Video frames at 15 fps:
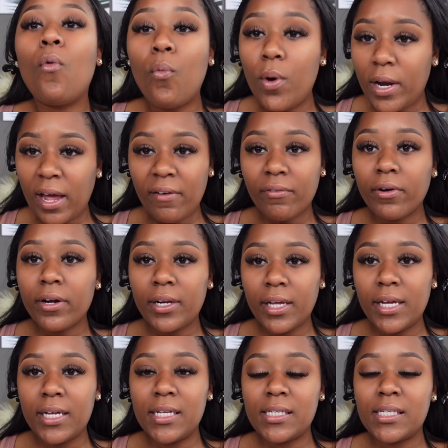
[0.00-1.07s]
Whatever it
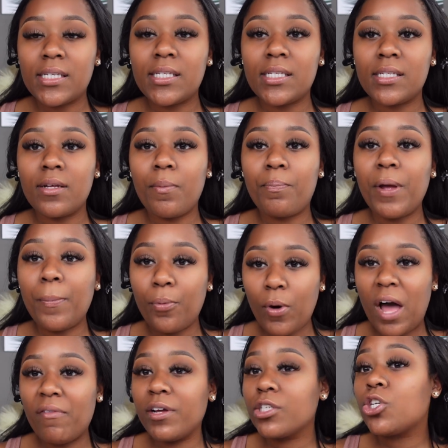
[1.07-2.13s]
is, people
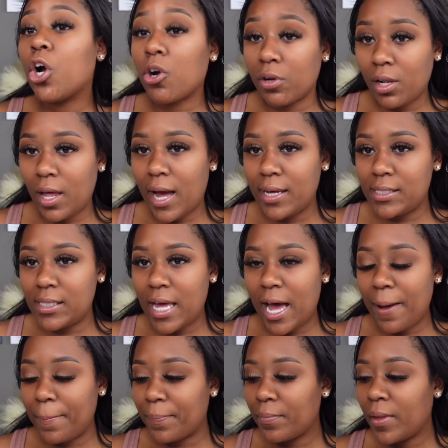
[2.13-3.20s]
have internalized
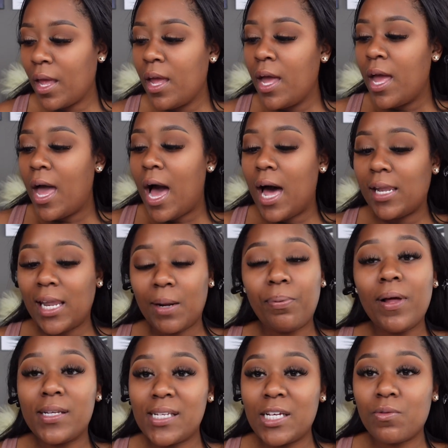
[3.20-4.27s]
that. A lot of
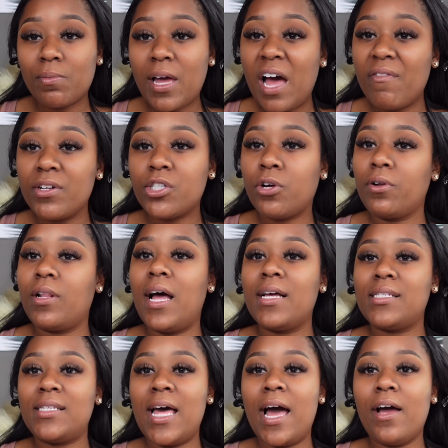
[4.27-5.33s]
plus size women have
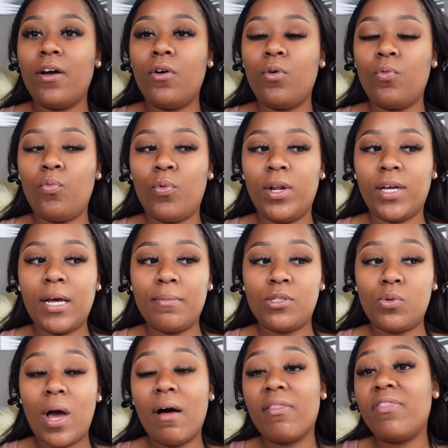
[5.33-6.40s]
internalized that when it comes
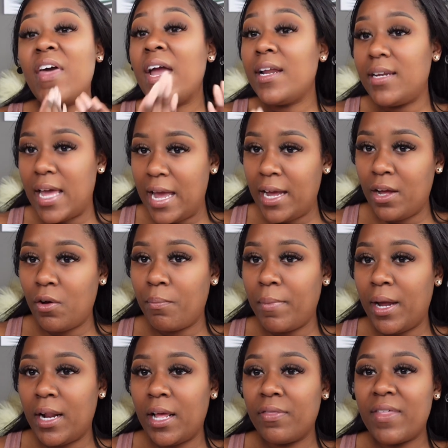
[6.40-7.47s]
to how they date,
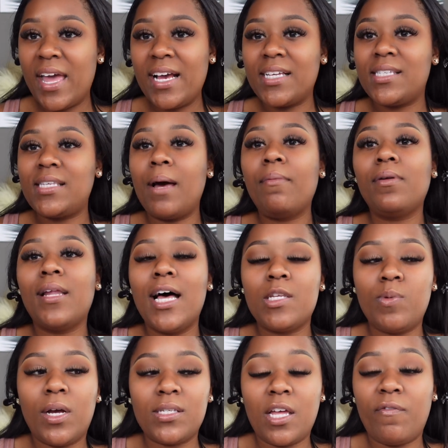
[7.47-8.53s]
meaning they accept less
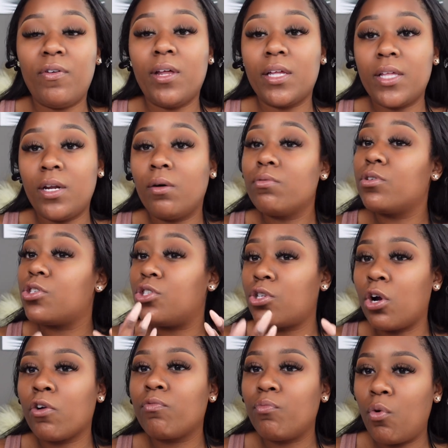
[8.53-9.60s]
because they feel like they don't
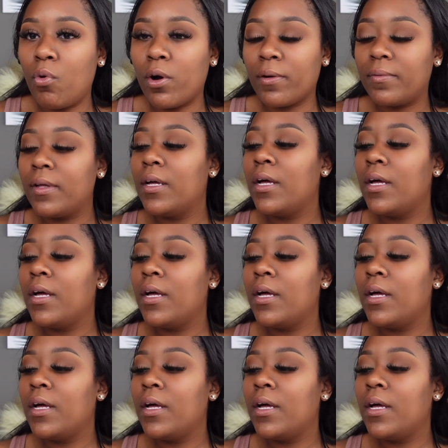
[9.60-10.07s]
deserve more.